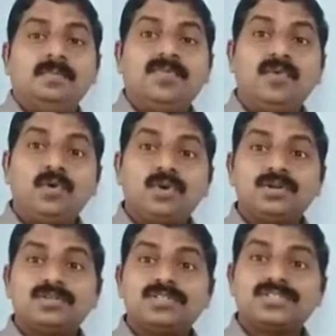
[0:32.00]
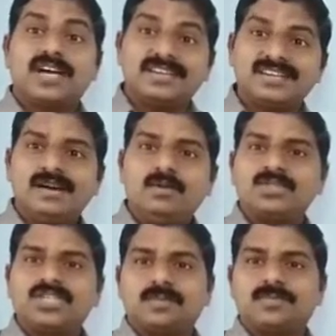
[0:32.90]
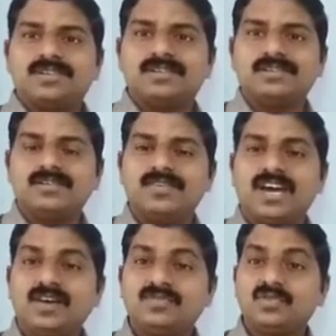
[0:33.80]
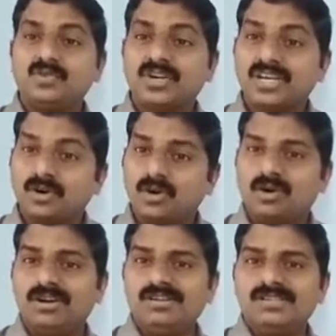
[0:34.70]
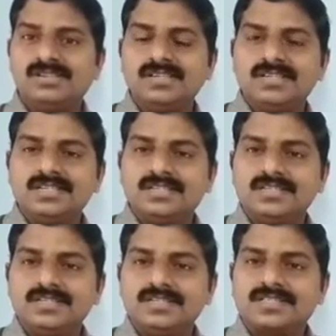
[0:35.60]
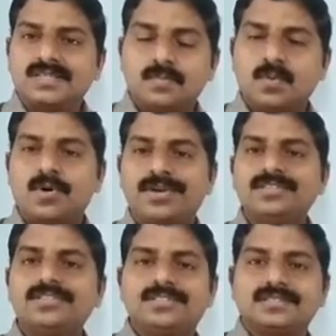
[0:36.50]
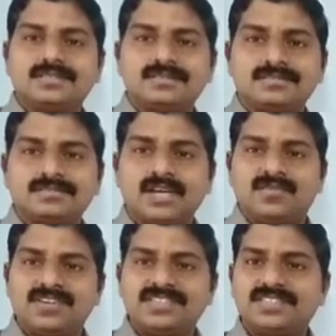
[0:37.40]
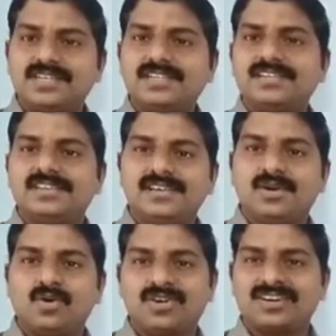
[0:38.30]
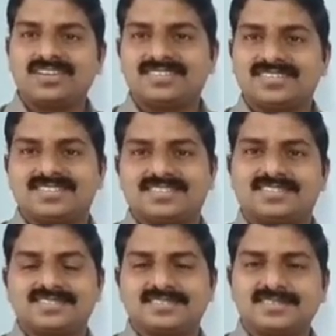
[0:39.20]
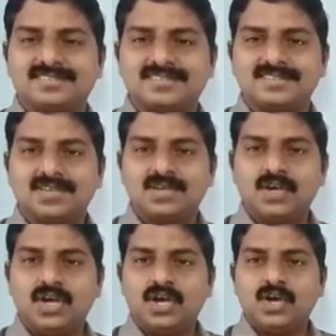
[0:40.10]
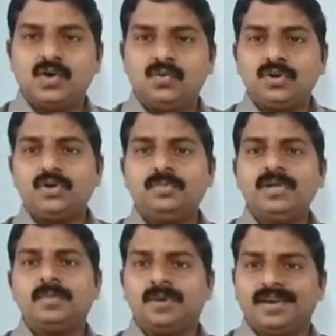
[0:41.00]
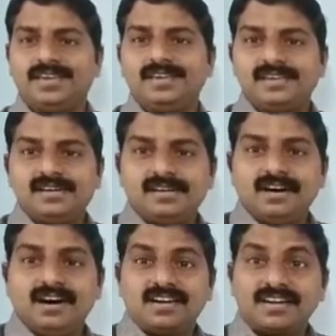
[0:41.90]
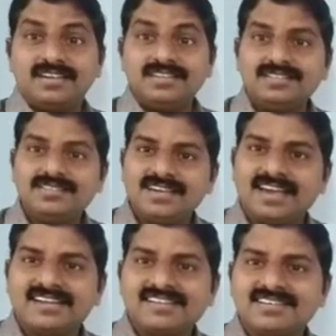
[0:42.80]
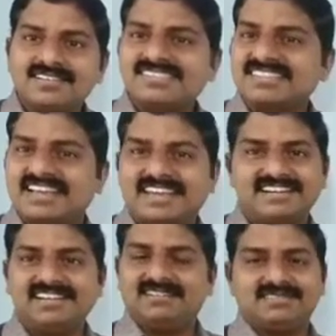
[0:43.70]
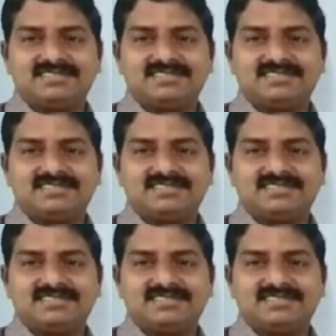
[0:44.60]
Before starting our chapter, we have to recall some points that we studied in lower classes. What do you mean by right angled triangle?